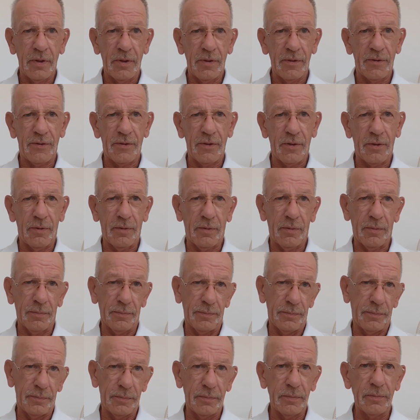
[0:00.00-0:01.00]
So
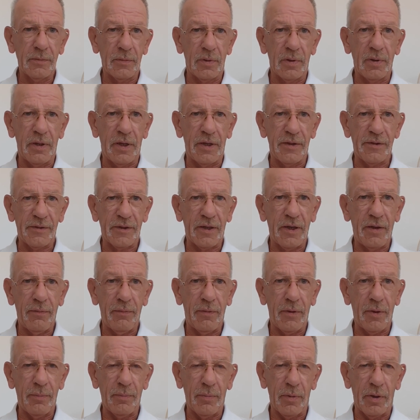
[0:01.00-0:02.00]
let's give
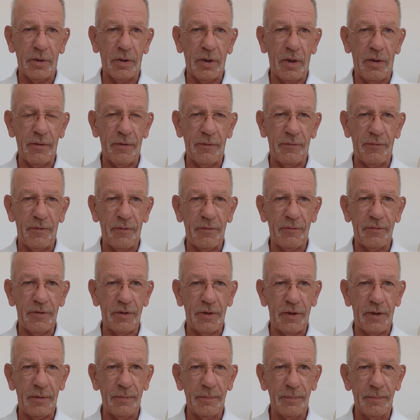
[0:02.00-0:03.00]
them another
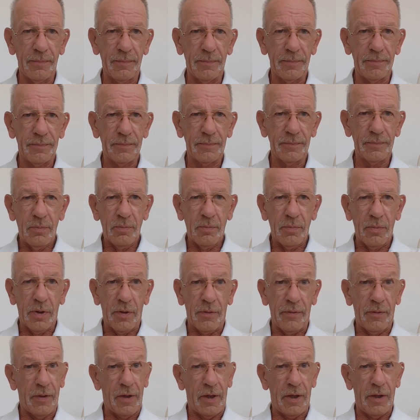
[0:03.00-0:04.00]
50,
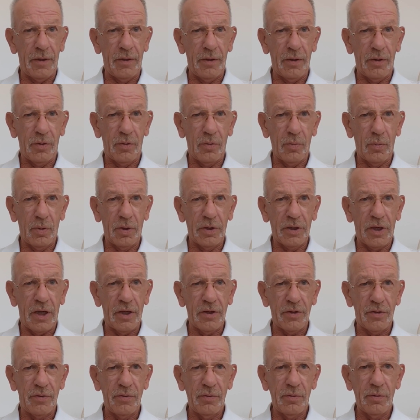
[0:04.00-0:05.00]
but then it will
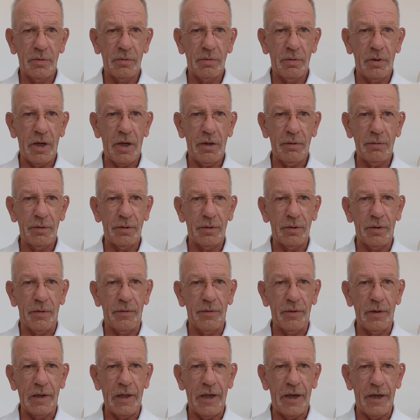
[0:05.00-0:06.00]
get too crowded on
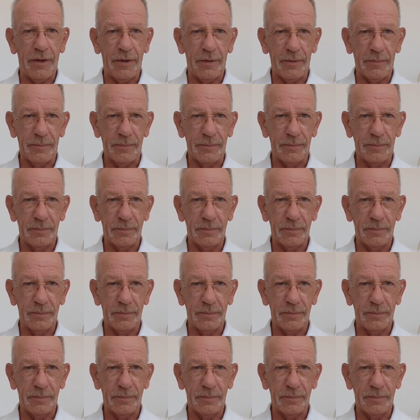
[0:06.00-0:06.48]
the ladder.